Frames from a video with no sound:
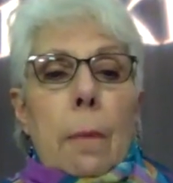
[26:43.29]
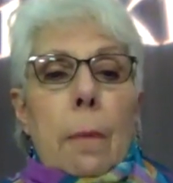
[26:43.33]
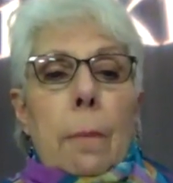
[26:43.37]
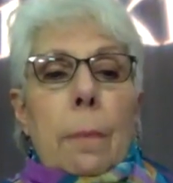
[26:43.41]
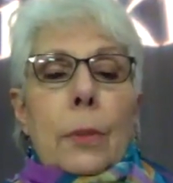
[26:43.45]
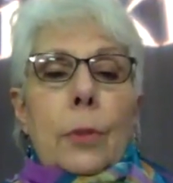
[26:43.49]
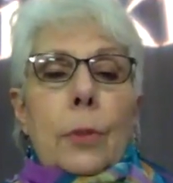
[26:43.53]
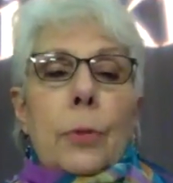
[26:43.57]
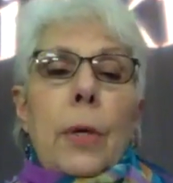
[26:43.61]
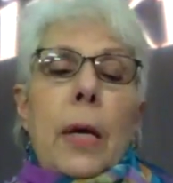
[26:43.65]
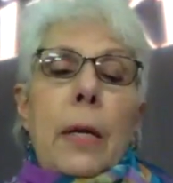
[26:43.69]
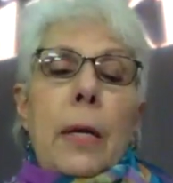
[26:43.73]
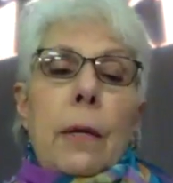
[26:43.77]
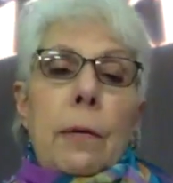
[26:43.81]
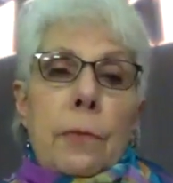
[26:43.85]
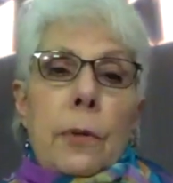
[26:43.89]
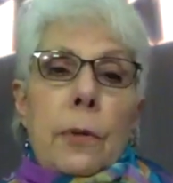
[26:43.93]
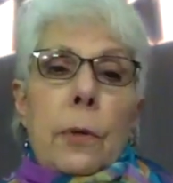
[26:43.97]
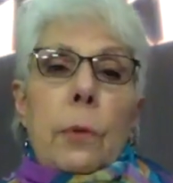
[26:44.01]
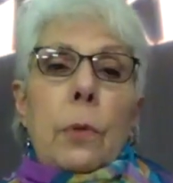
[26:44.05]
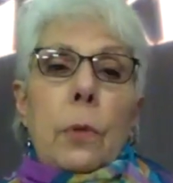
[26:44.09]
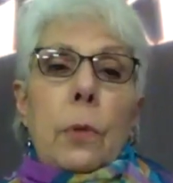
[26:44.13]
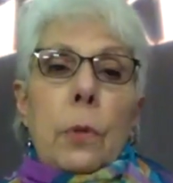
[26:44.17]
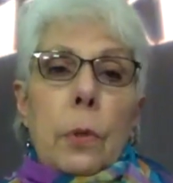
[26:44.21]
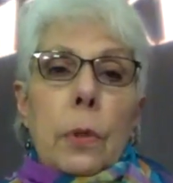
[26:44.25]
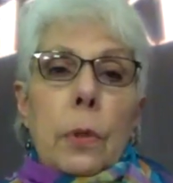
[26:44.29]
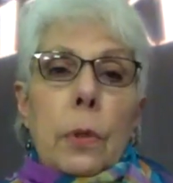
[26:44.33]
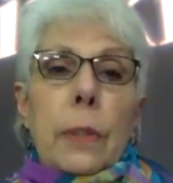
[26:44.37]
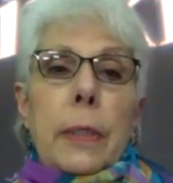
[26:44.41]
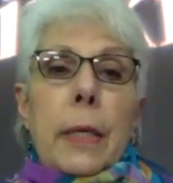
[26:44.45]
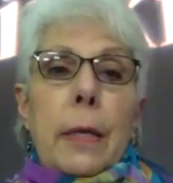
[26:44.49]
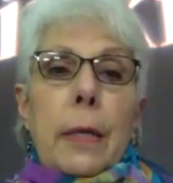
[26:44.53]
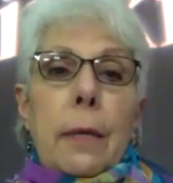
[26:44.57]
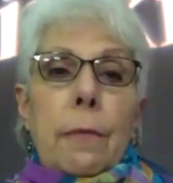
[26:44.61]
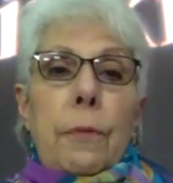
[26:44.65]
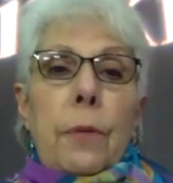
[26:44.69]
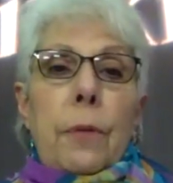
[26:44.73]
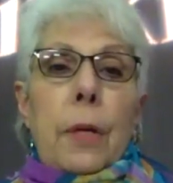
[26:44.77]
but try to vote
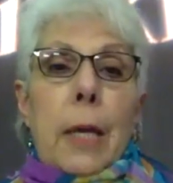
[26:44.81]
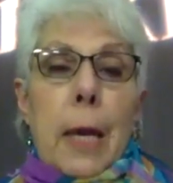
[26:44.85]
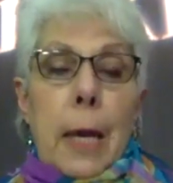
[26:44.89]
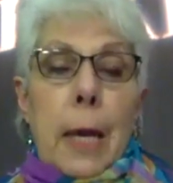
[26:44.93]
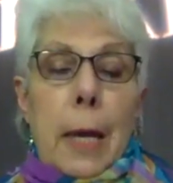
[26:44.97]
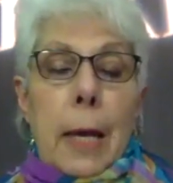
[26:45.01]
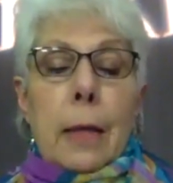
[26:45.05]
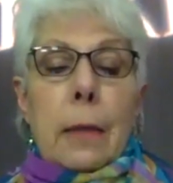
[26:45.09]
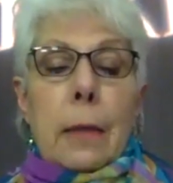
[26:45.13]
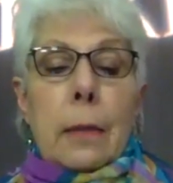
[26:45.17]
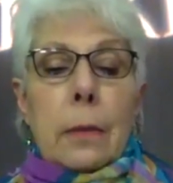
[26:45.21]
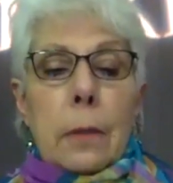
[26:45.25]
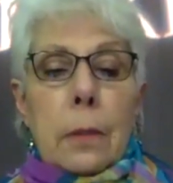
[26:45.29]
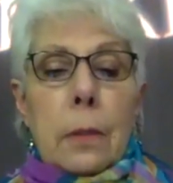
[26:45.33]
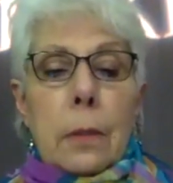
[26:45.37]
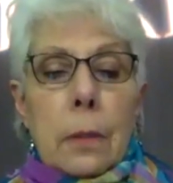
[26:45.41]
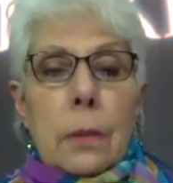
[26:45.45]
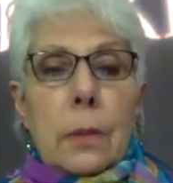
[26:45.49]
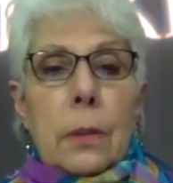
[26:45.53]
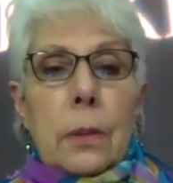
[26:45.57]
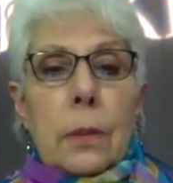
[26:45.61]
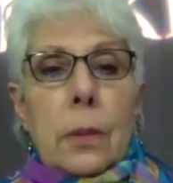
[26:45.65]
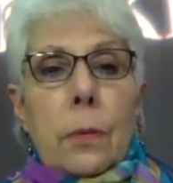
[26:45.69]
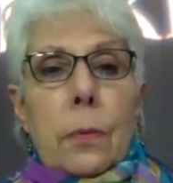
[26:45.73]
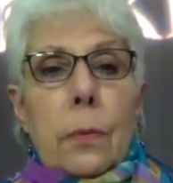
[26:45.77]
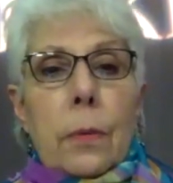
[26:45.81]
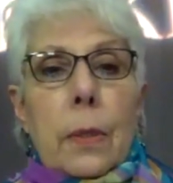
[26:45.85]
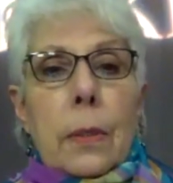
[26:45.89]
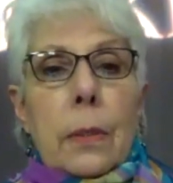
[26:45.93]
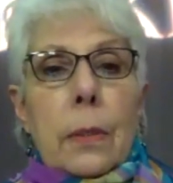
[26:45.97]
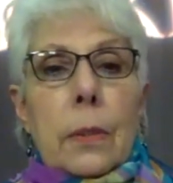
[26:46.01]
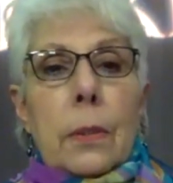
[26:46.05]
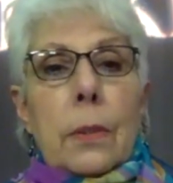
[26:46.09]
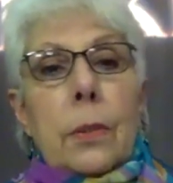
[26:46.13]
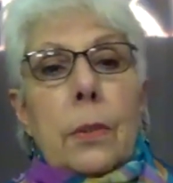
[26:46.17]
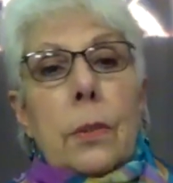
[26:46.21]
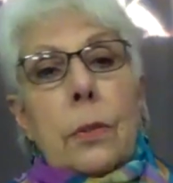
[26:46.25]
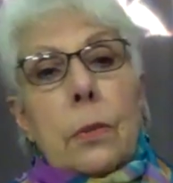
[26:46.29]
early if you can so
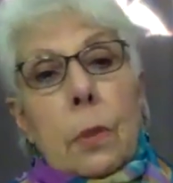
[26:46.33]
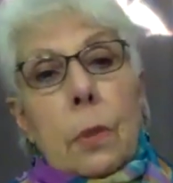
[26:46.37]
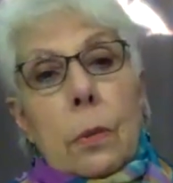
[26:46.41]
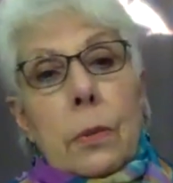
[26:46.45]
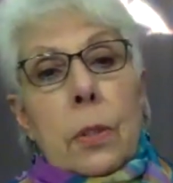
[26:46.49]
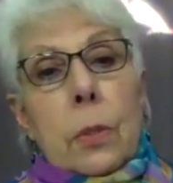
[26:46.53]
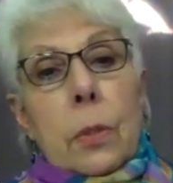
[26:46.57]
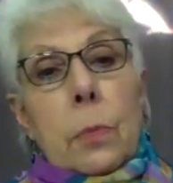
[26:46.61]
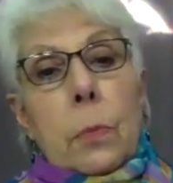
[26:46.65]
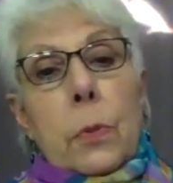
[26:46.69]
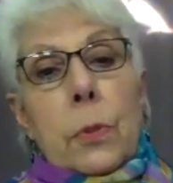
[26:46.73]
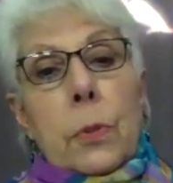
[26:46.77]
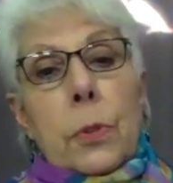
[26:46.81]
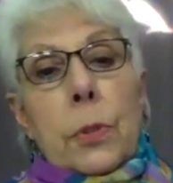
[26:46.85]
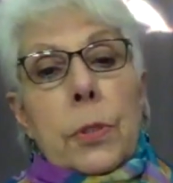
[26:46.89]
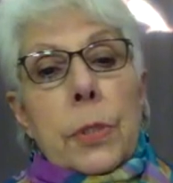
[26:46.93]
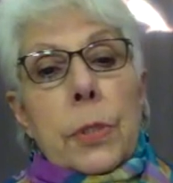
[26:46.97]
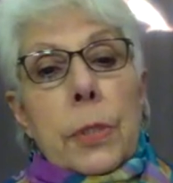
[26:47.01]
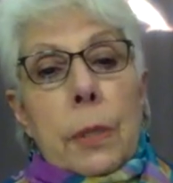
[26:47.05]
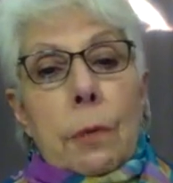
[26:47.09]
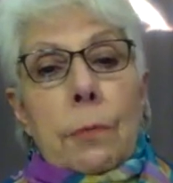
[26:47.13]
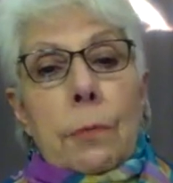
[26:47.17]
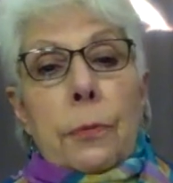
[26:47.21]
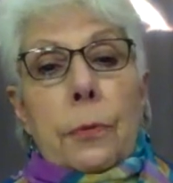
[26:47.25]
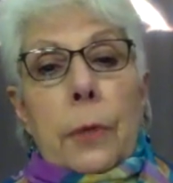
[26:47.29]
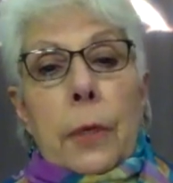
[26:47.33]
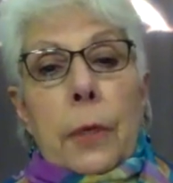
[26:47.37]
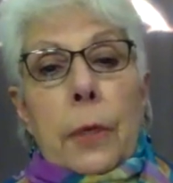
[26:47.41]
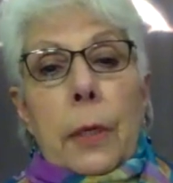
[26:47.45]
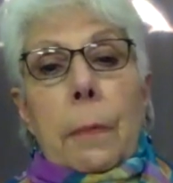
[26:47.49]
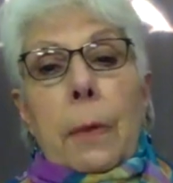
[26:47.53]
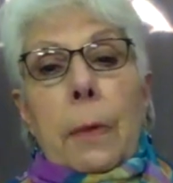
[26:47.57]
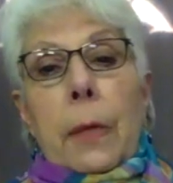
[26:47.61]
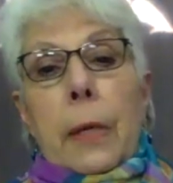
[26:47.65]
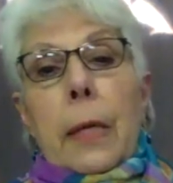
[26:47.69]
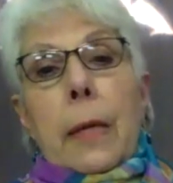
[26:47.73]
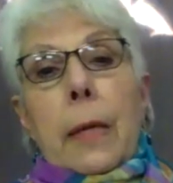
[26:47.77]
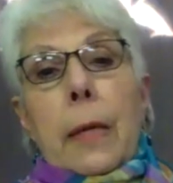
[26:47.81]
that you don't expose yourself or
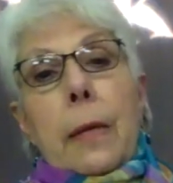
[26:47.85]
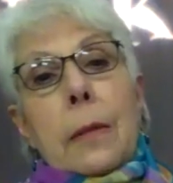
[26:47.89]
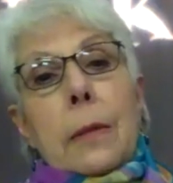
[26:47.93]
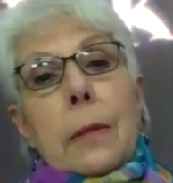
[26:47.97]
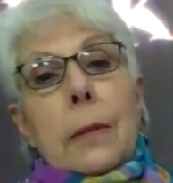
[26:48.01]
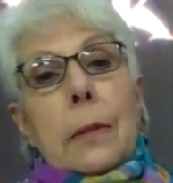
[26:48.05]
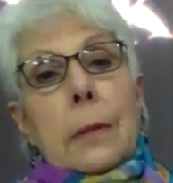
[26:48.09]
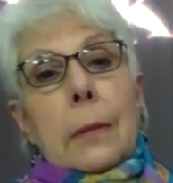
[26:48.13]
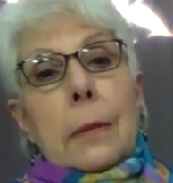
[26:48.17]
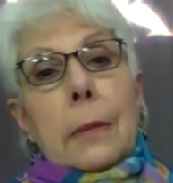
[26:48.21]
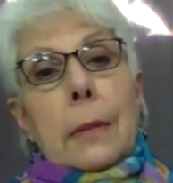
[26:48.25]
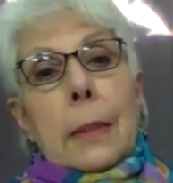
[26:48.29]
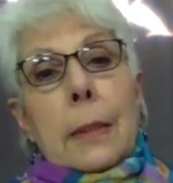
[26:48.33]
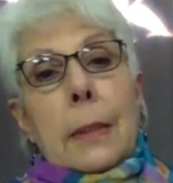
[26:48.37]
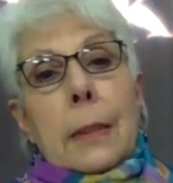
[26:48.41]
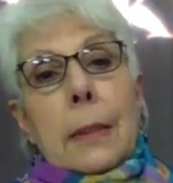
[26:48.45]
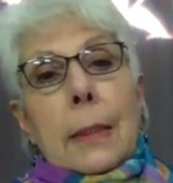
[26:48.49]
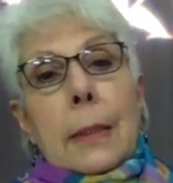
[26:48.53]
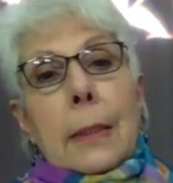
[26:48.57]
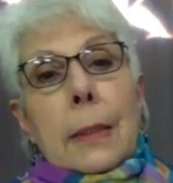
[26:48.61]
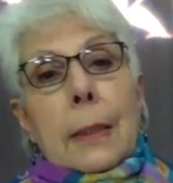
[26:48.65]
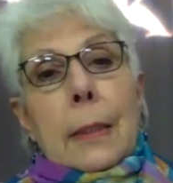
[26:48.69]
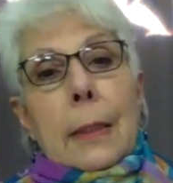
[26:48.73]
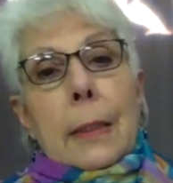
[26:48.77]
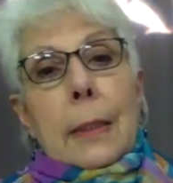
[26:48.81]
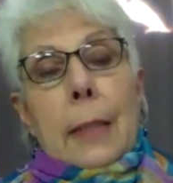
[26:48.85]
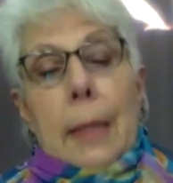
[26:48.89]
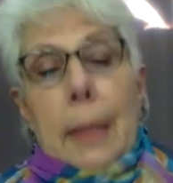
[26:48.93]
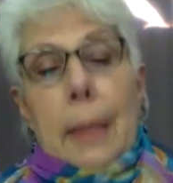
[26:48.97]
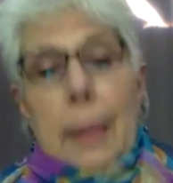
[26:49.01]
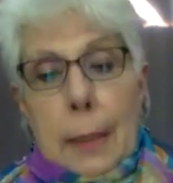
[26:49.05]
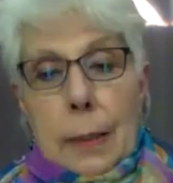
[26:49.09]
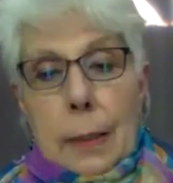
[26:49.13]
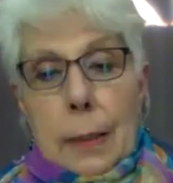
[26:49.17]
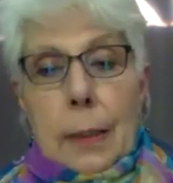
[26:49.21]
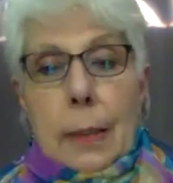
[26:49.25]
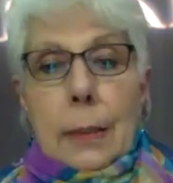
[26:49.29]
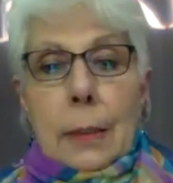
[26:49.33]
anybody else.
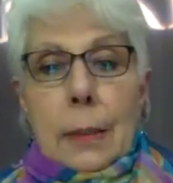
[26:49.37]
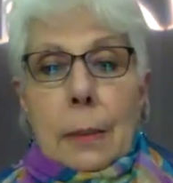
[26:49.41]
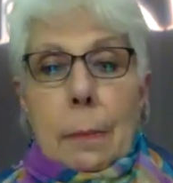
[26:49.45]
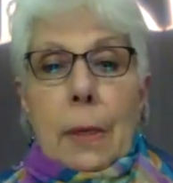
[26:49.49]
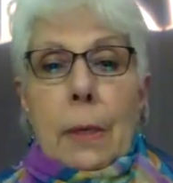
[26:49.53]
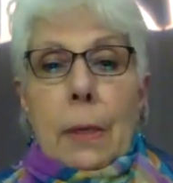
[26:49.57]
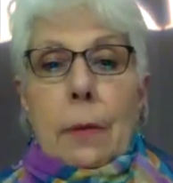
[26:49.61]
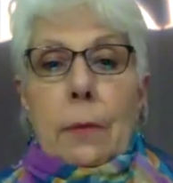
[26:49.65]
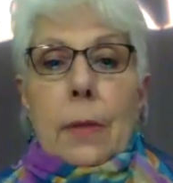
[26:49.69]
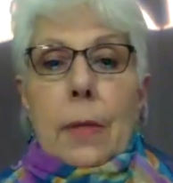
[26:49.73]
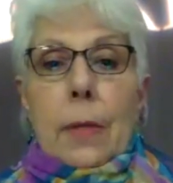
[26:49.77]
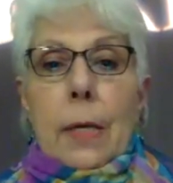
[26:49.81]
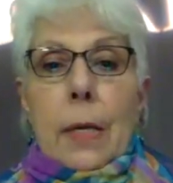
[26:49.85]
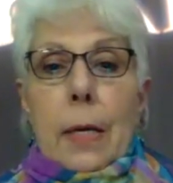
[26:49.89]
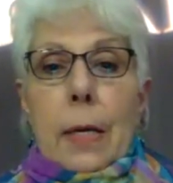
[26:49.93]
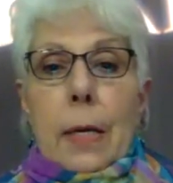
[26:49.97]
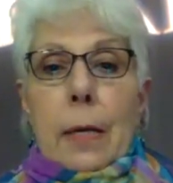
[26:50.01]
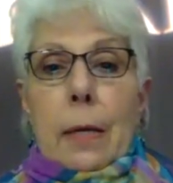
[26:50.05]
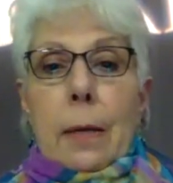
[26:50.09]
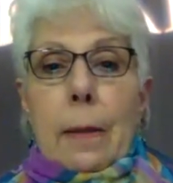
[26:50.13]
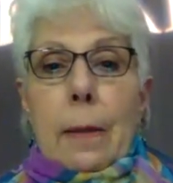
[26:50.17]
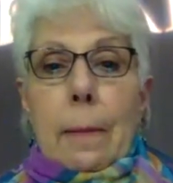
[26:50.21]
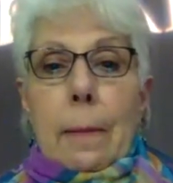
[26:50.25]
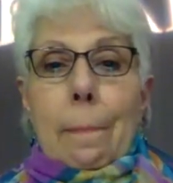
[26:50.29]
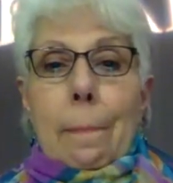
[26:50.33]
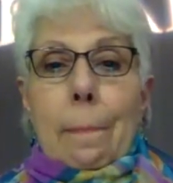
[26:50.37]
And that's about that.